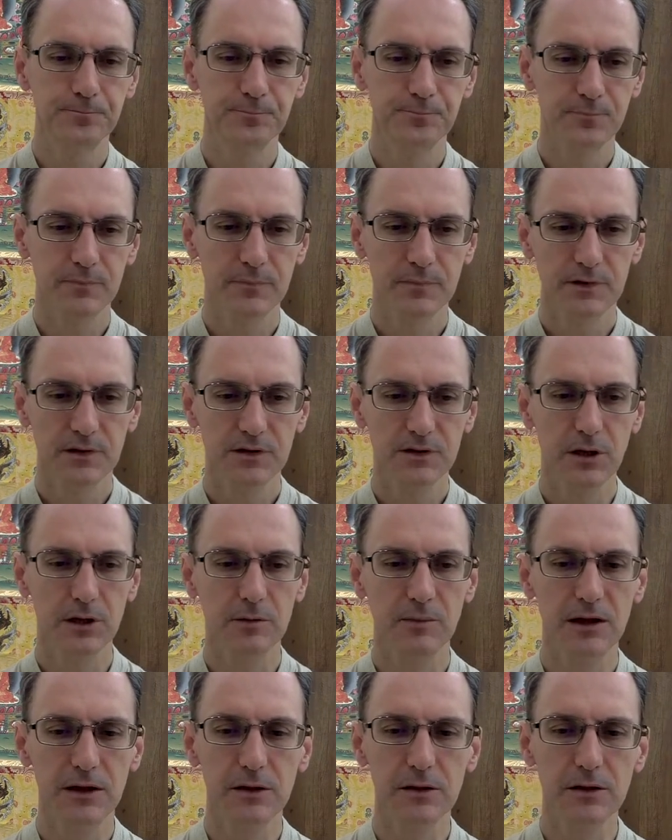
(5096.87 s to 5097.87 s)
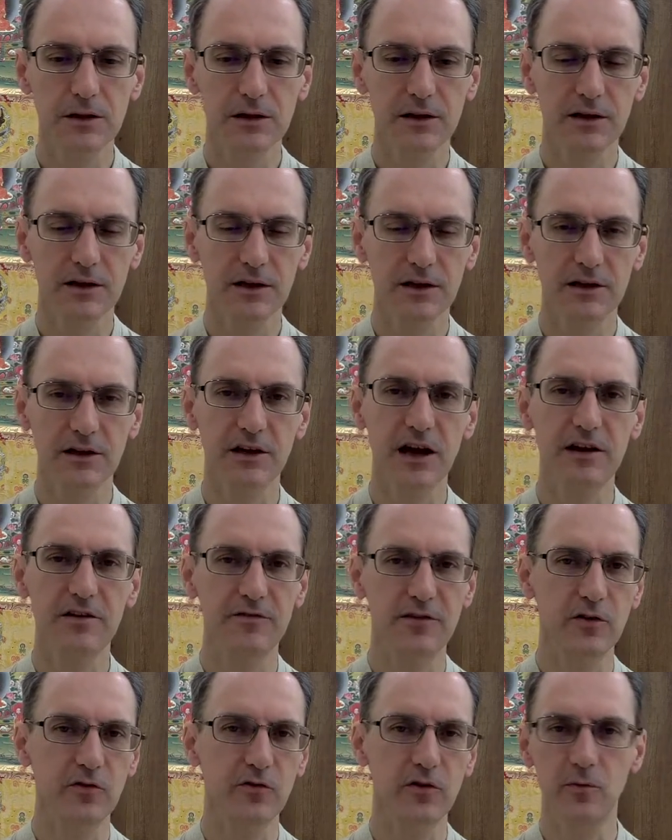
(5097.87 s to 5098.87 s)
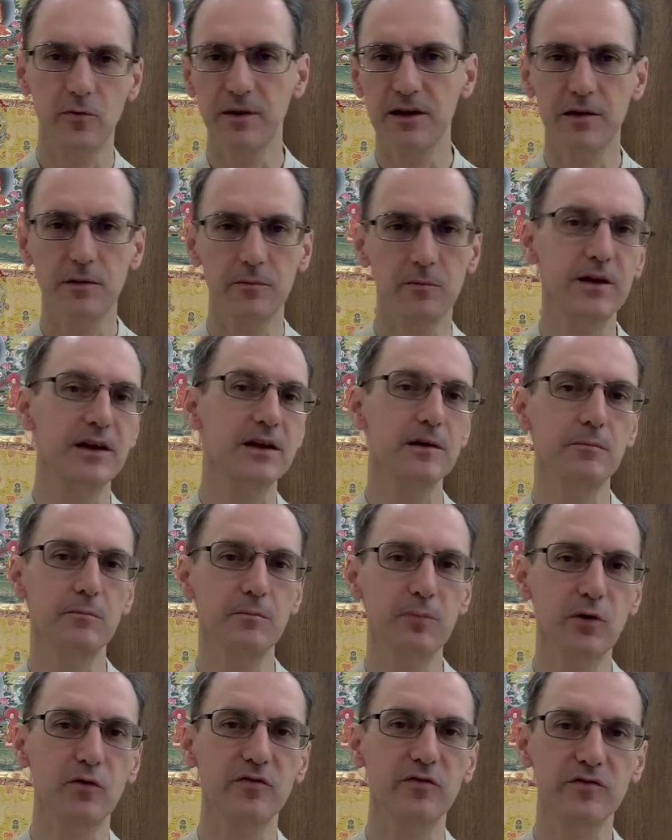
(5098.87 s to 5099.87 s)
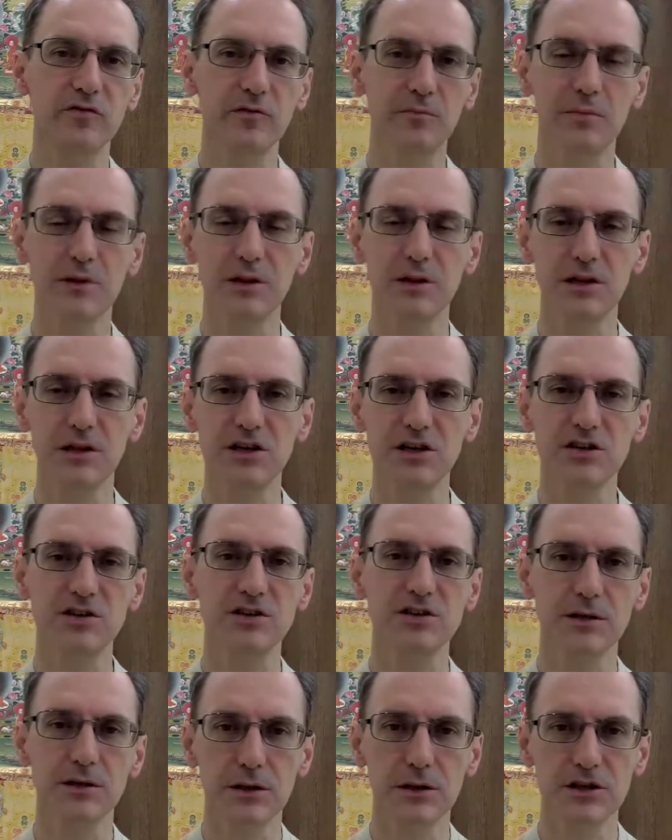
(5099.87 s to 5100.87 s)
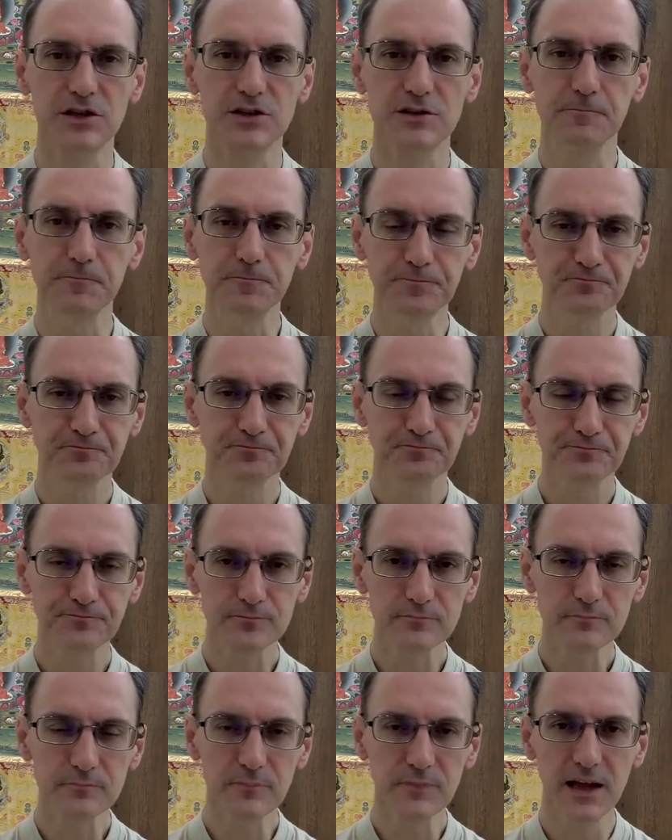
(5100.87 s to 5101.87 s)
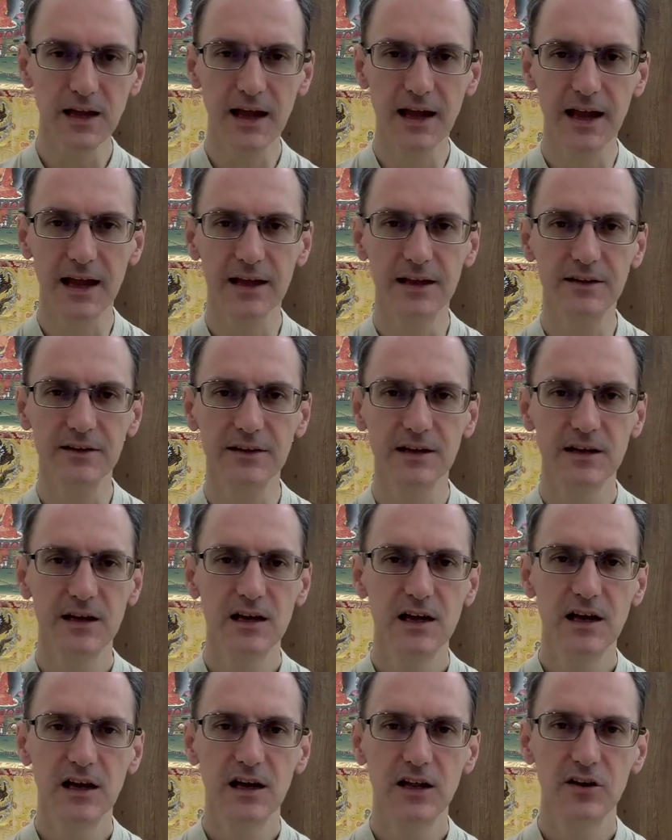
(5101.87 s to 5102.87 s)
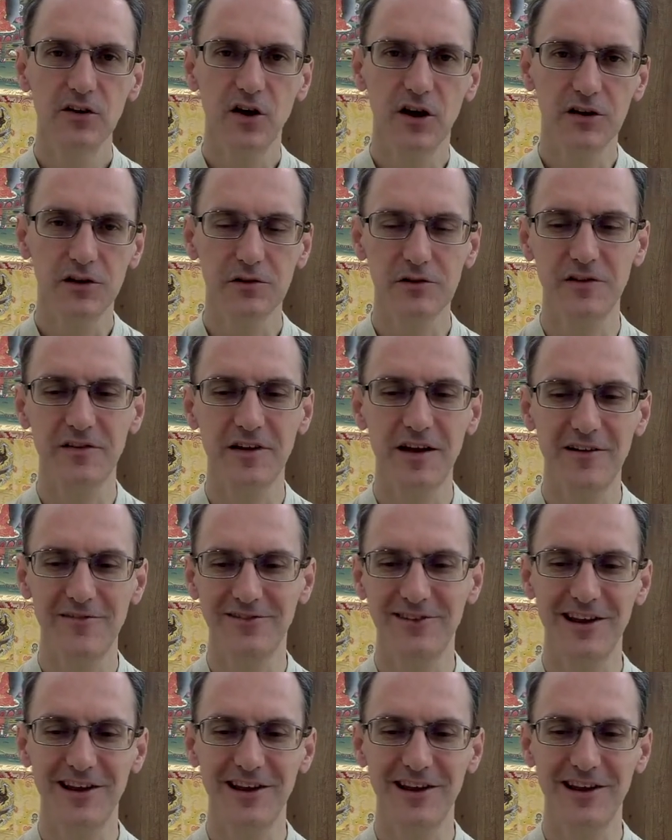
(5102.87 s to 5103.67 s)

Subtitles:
Just means that I can kind of feel that we can build from session to session, and not sort of have every